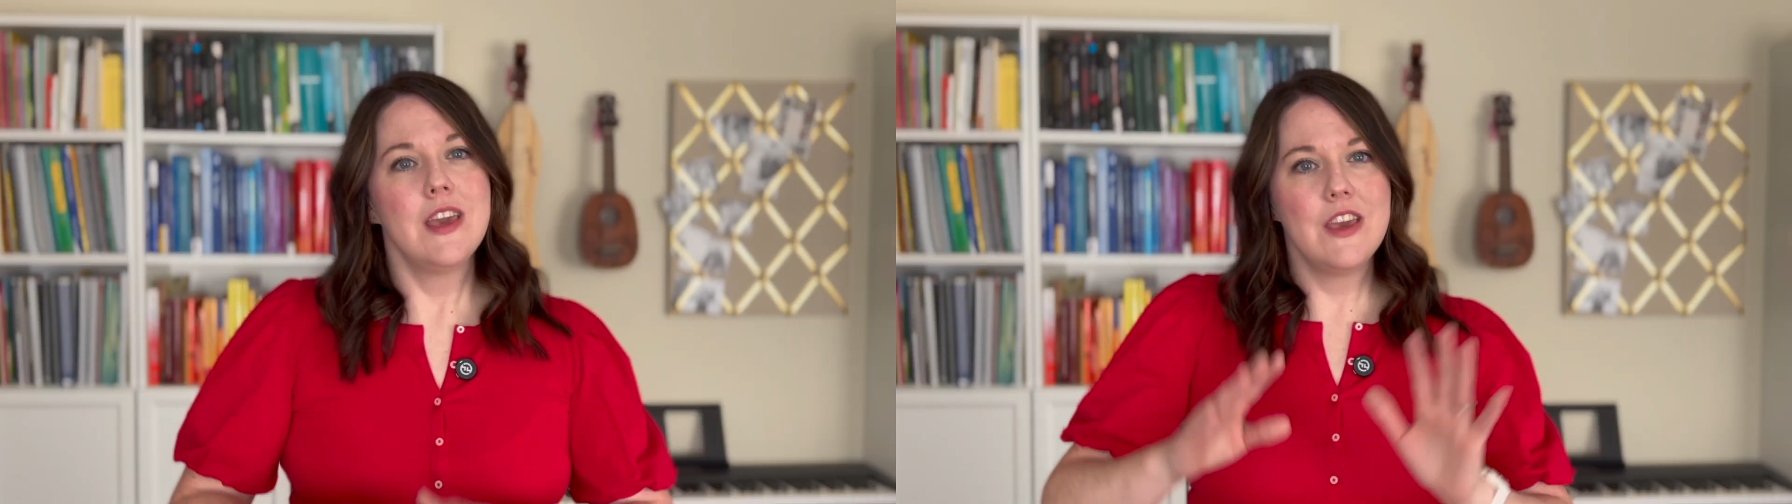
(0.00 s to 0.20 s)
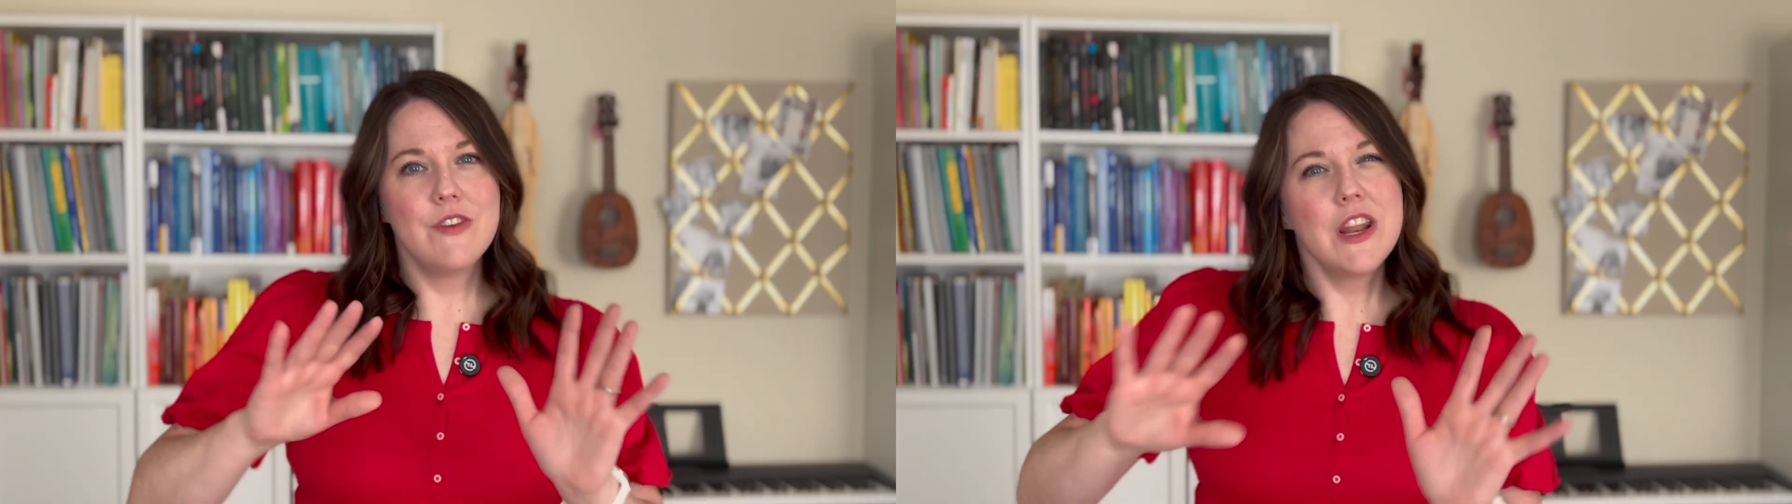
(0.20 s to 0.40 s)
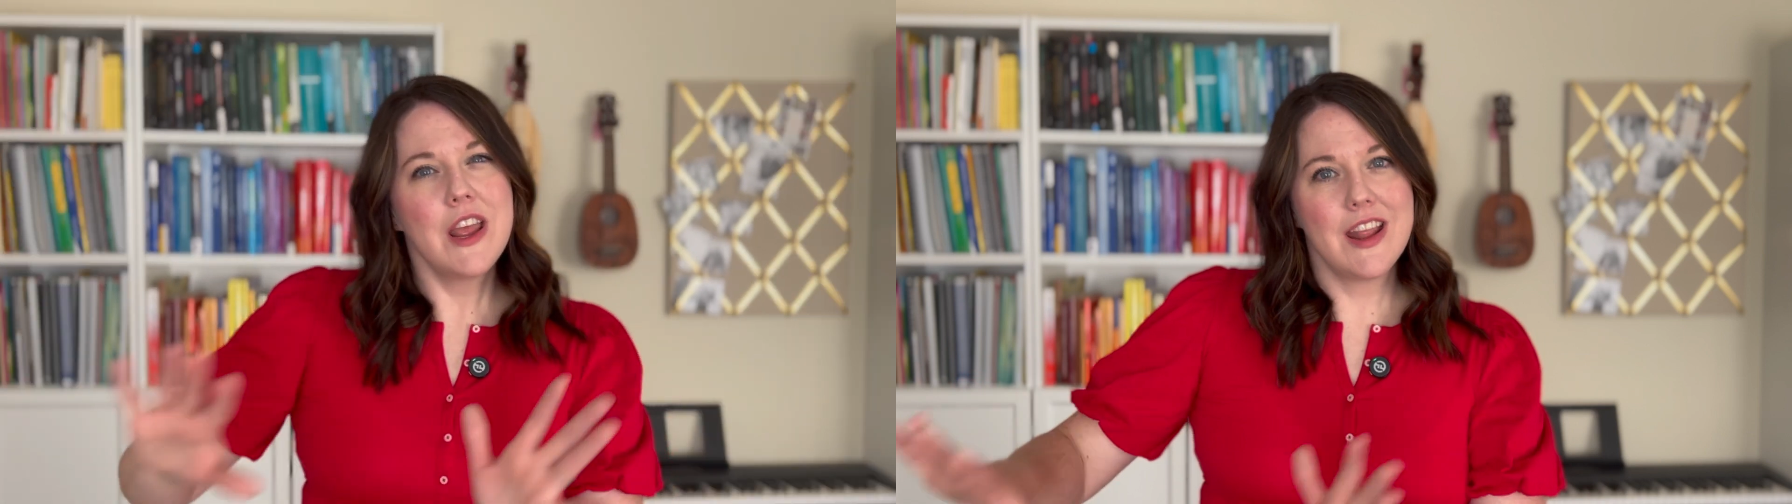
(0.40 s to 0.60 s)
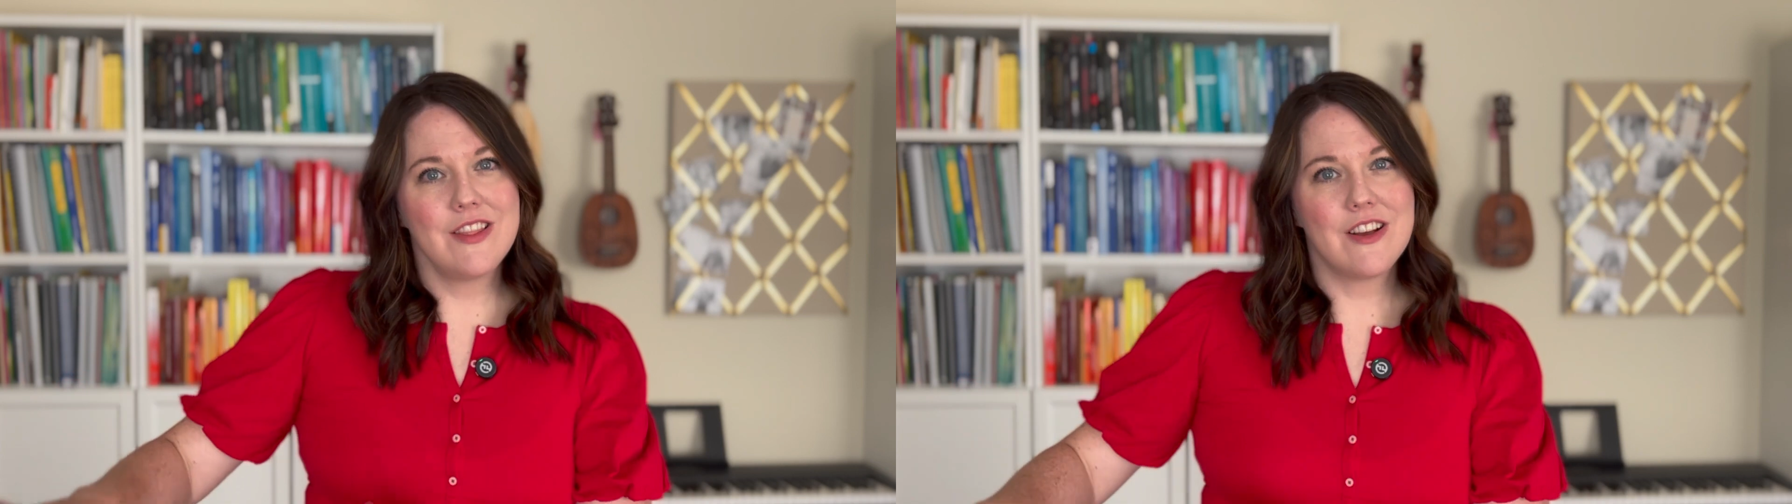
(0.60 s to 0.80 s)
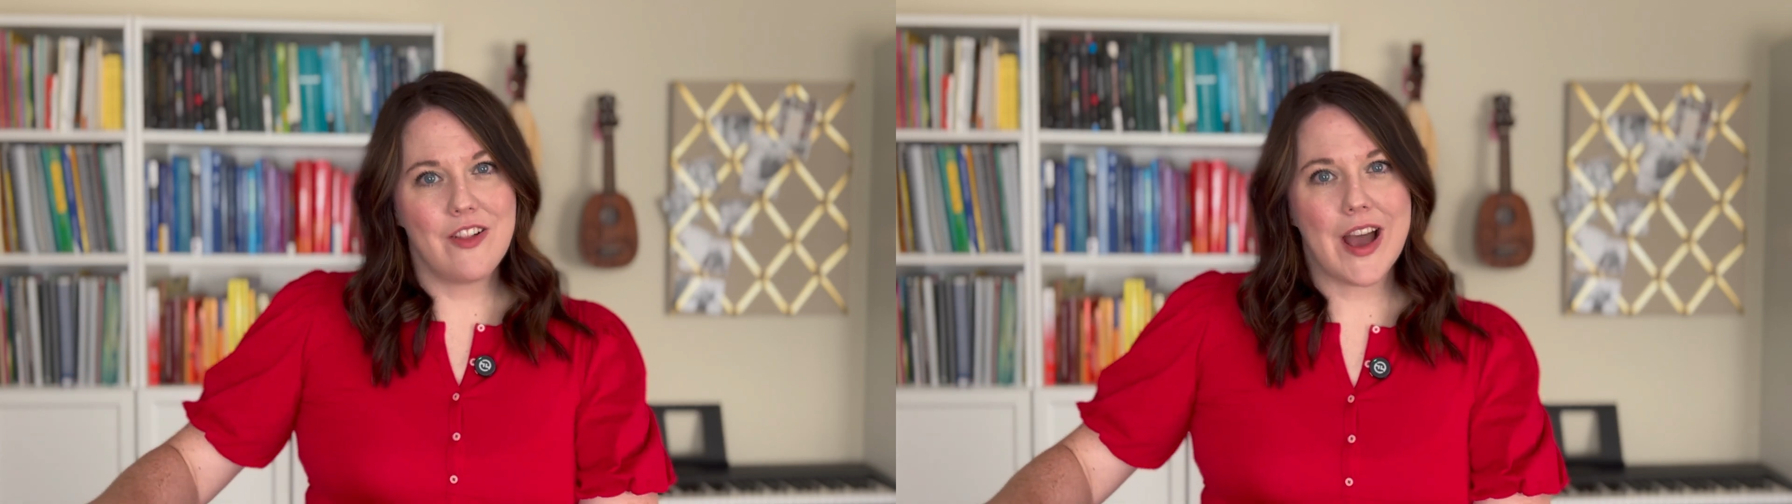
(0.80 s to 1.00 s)
Even in
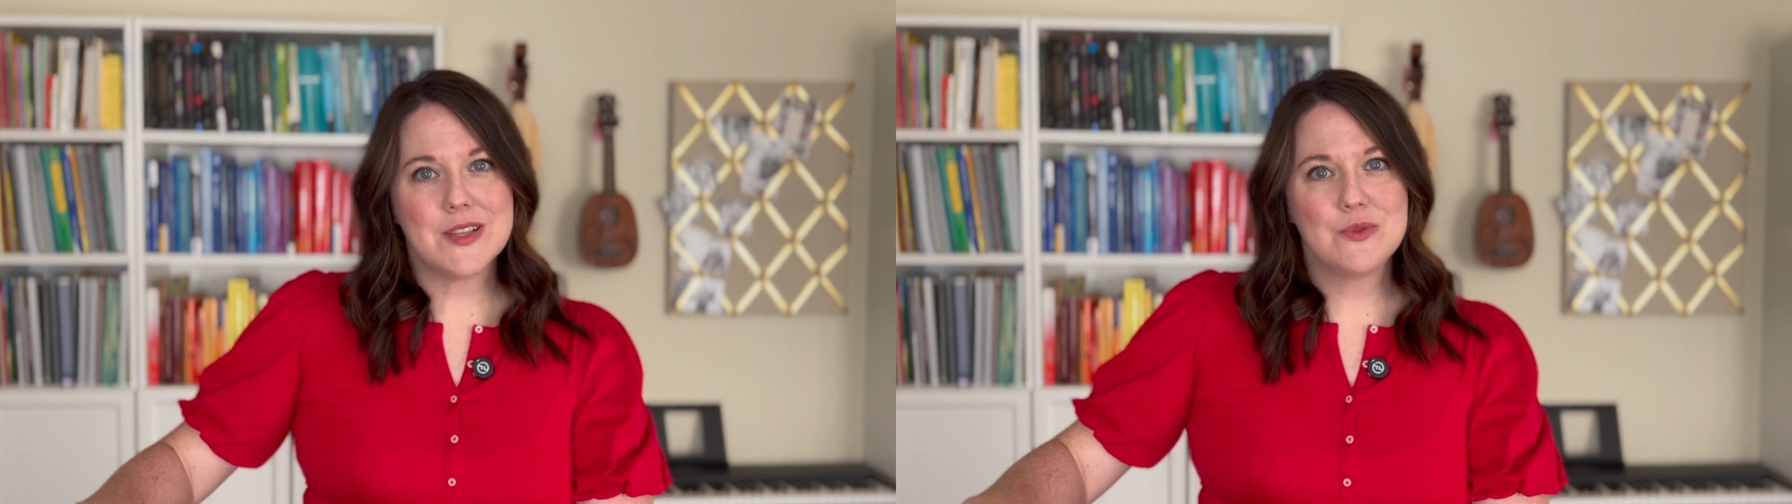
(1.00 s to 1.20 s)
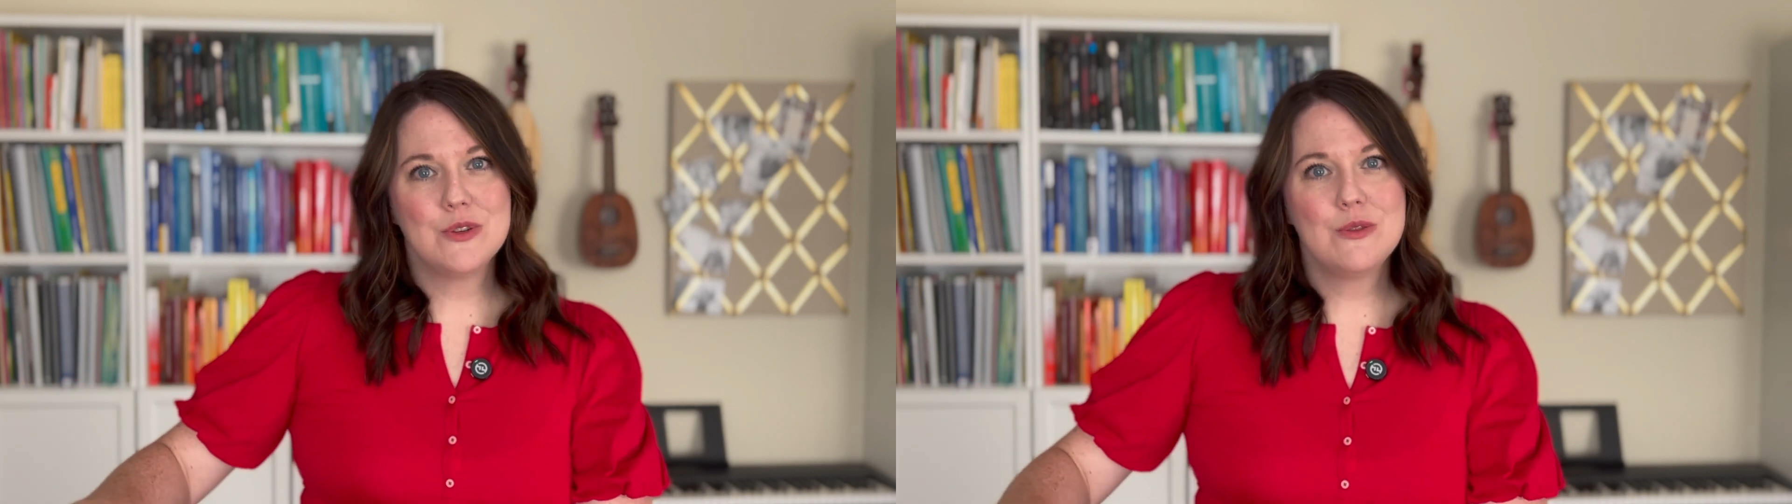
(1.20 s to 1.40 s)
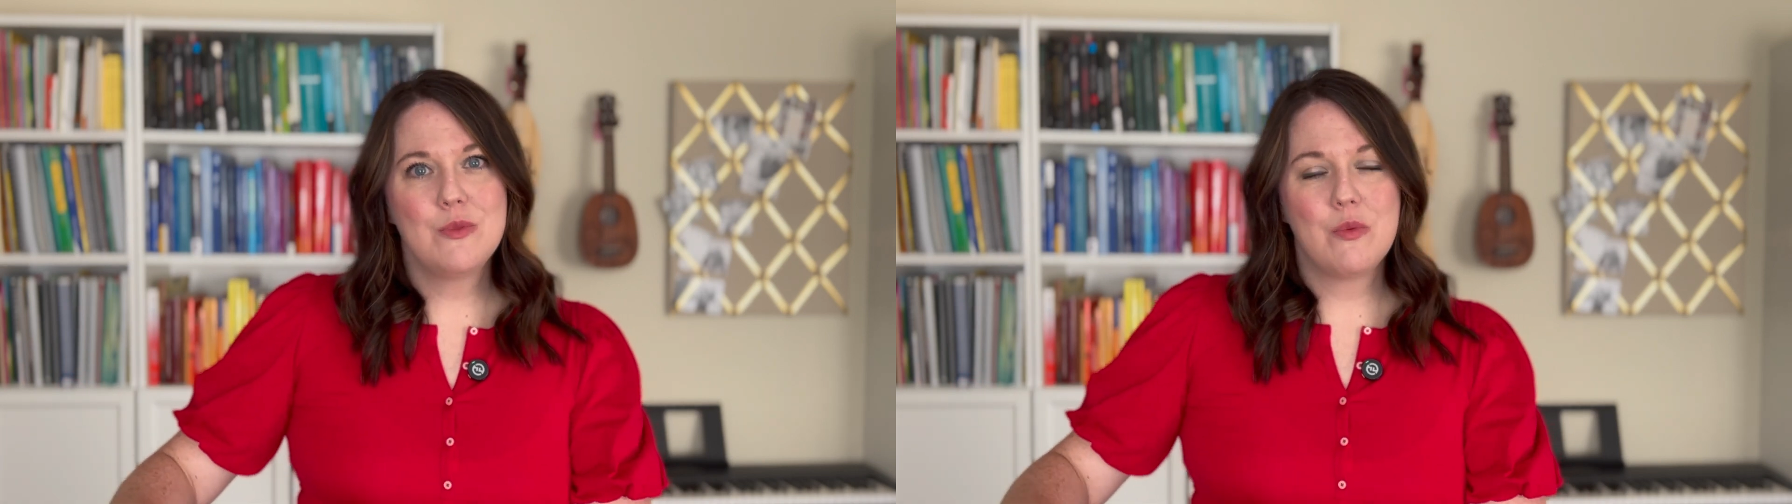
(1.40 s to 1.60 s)
the classroom